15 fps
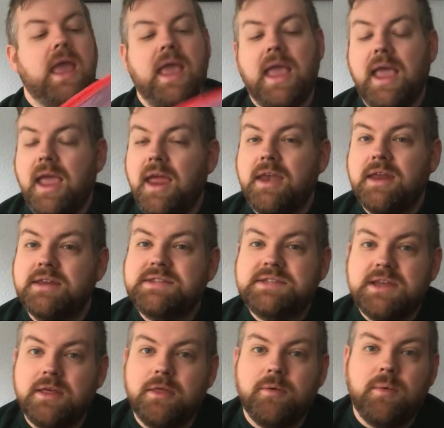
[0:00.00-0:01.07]
and it's
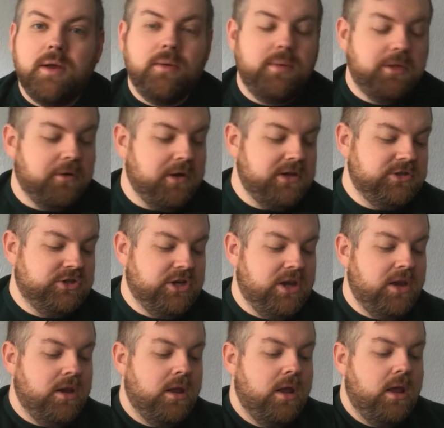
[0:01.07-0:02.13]
another one with
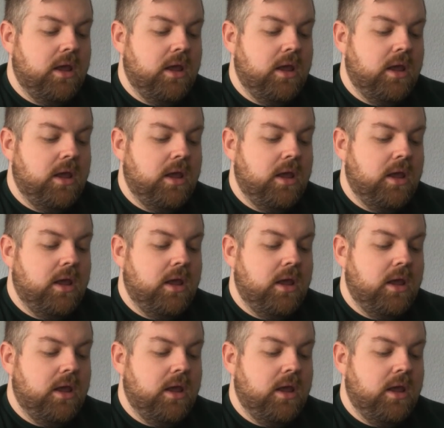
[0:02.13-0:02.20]
Christian.